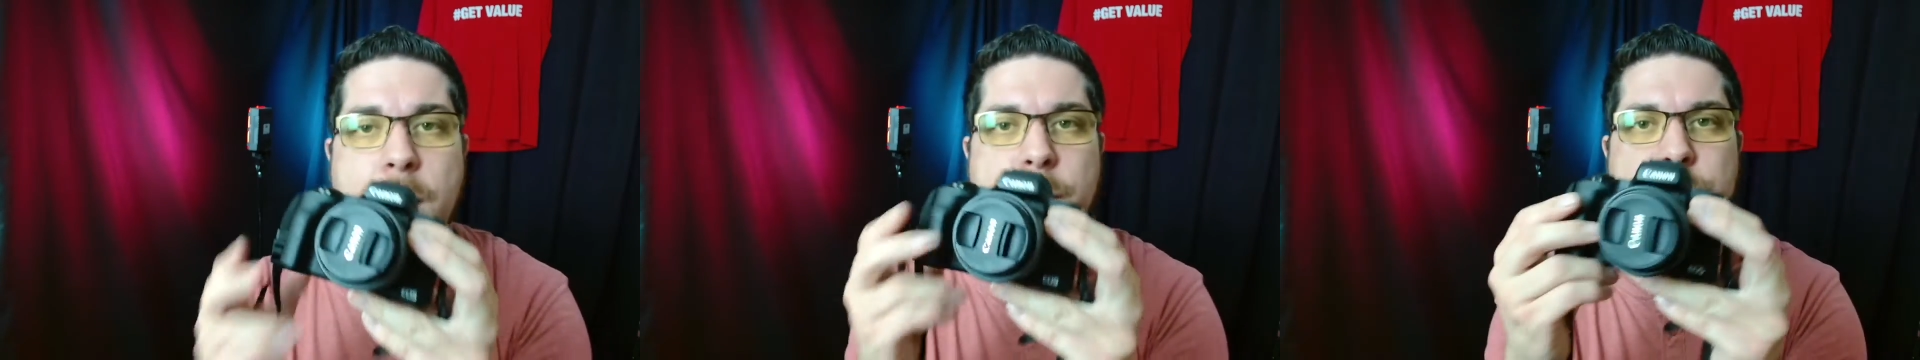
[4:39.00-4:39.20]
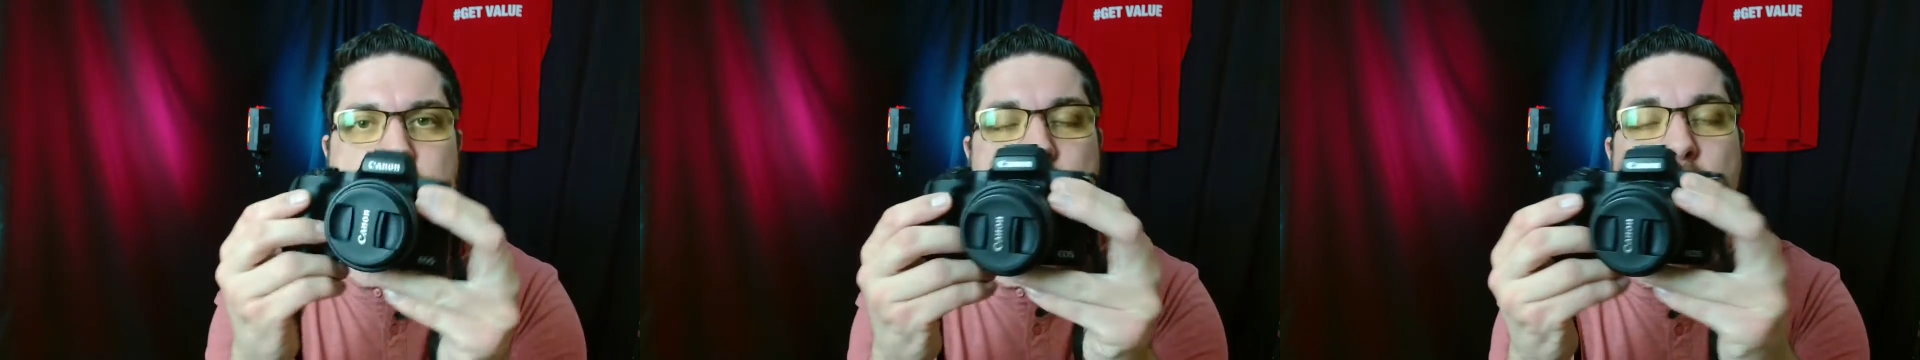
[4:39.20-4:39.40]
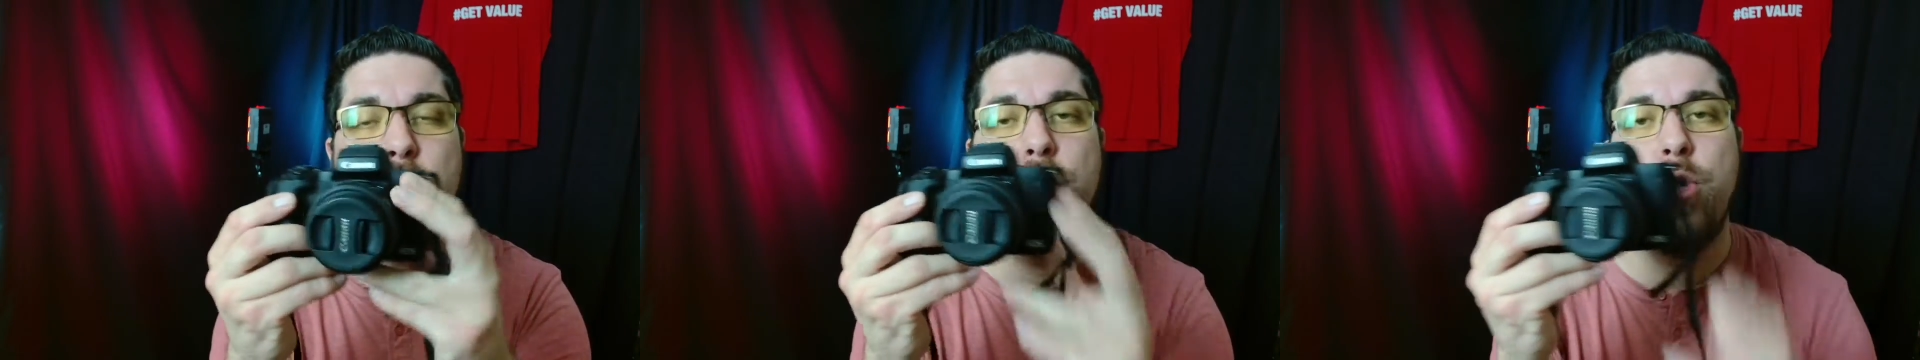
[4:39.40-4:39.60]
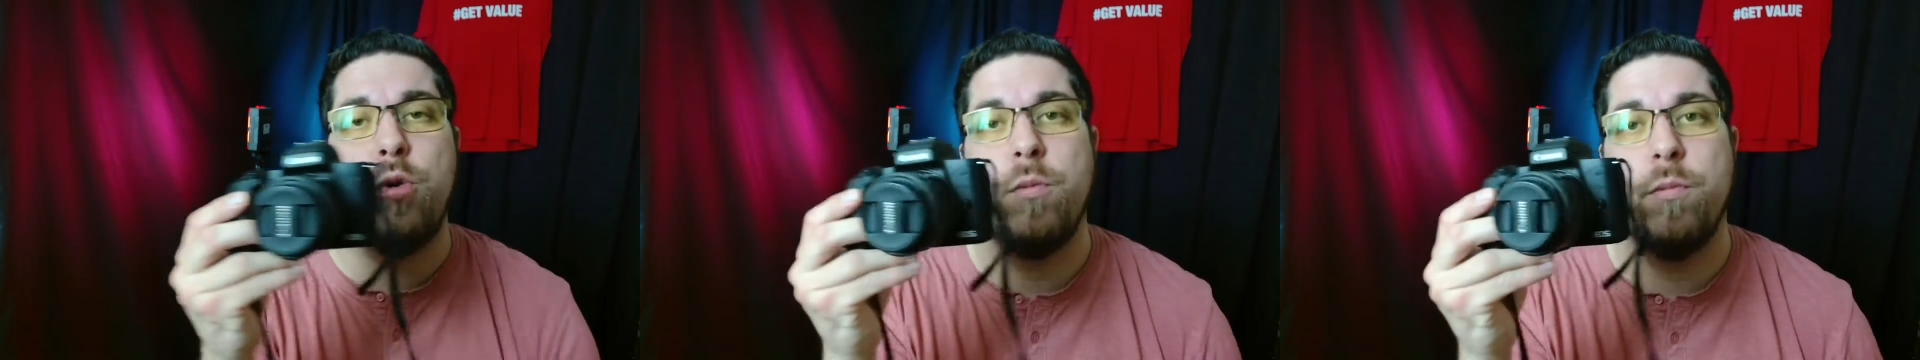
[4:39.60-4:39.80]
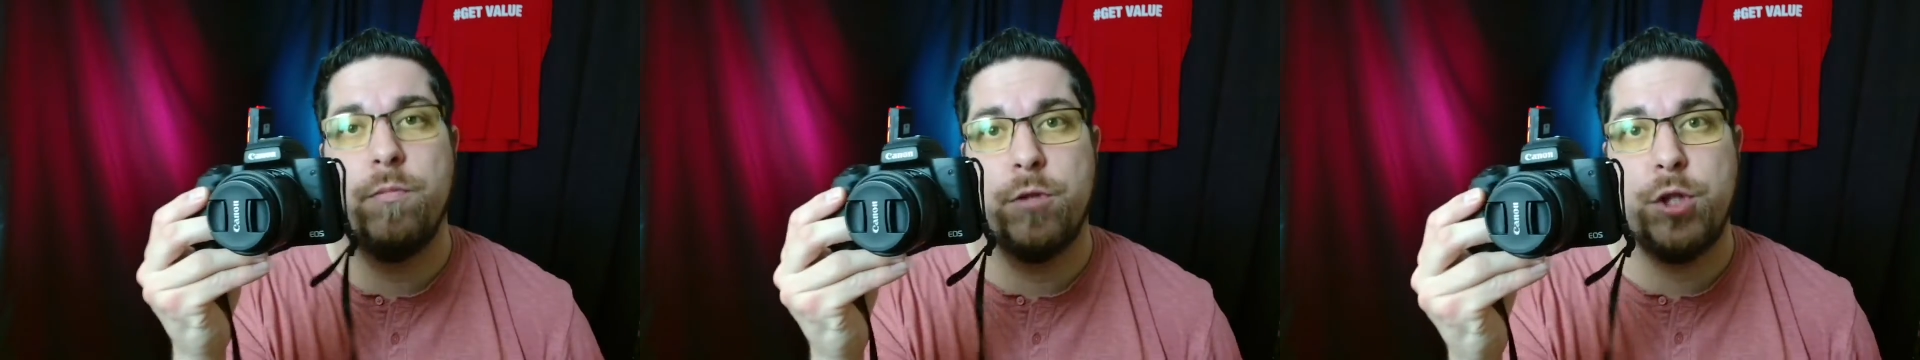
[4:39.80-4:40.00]

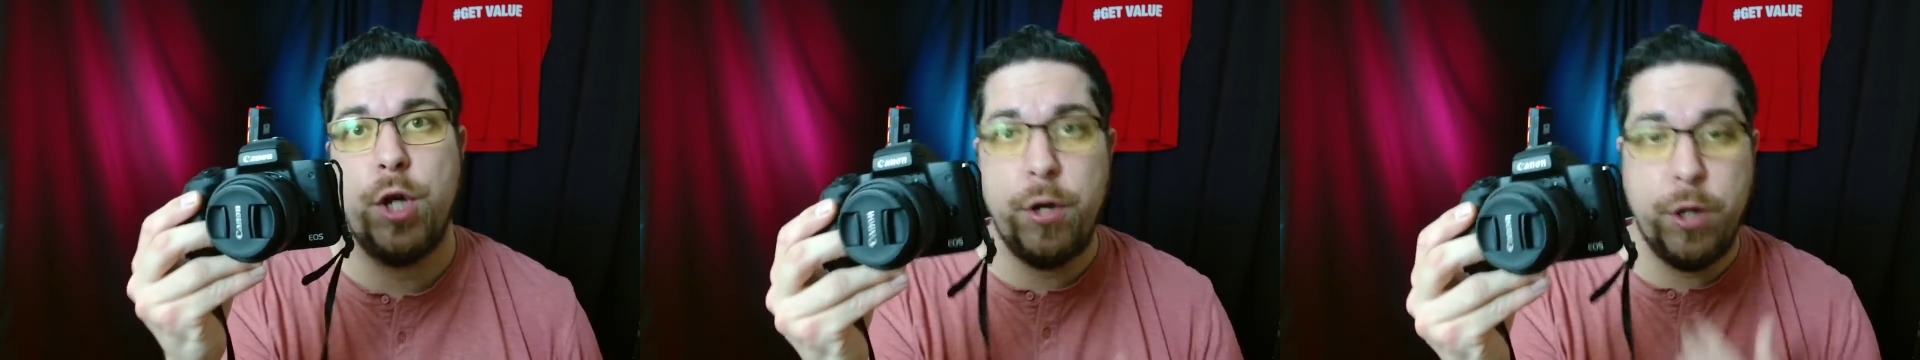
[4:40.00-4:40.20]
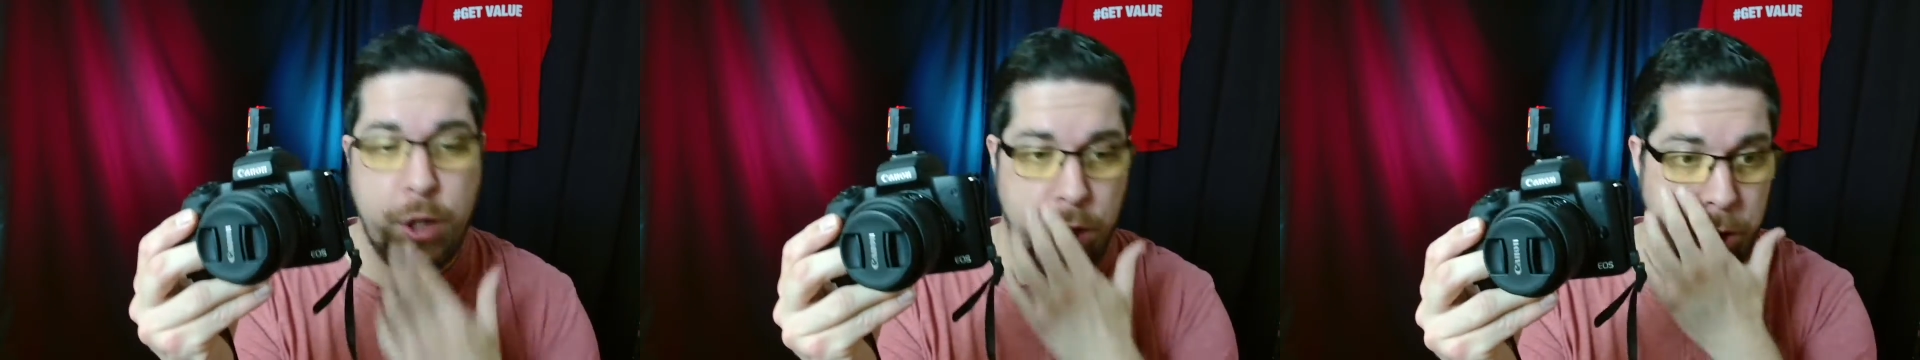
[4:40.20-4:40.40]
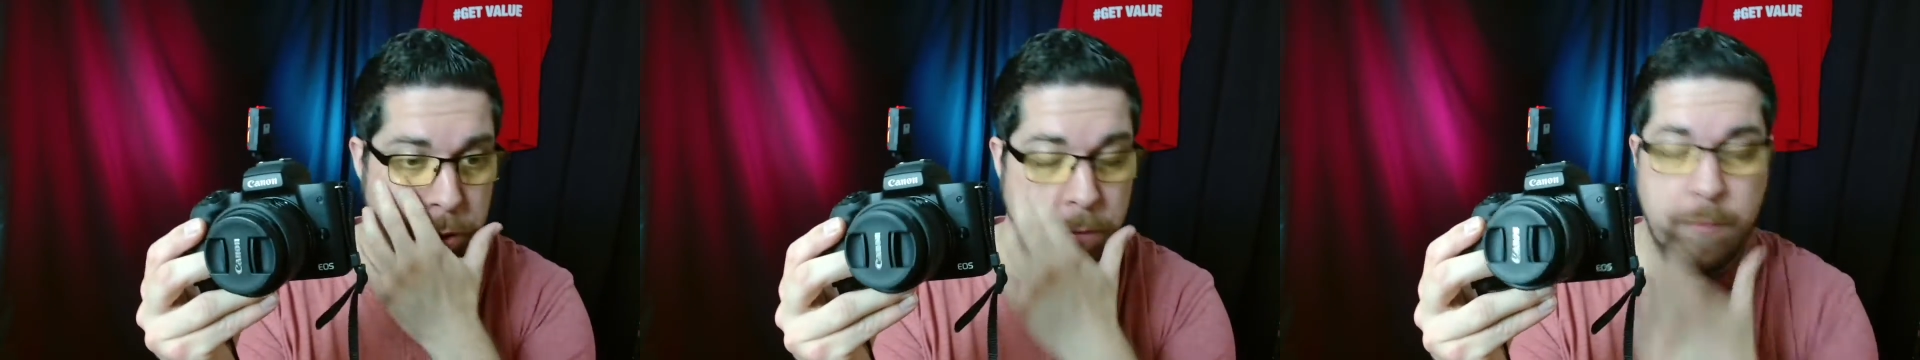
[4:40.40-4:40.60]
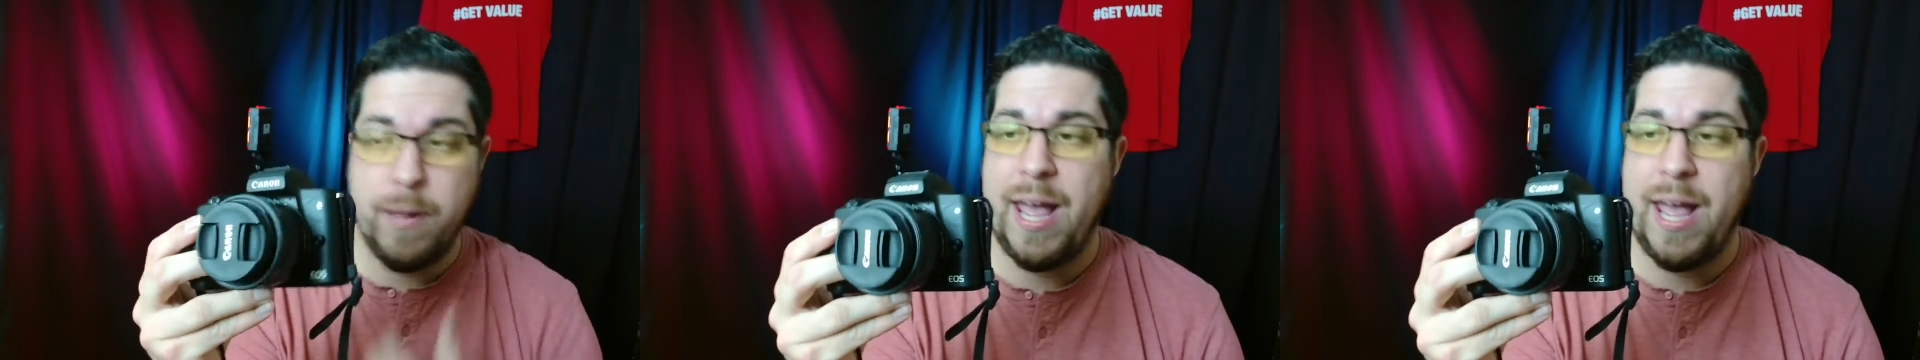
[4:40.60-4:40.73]
to show you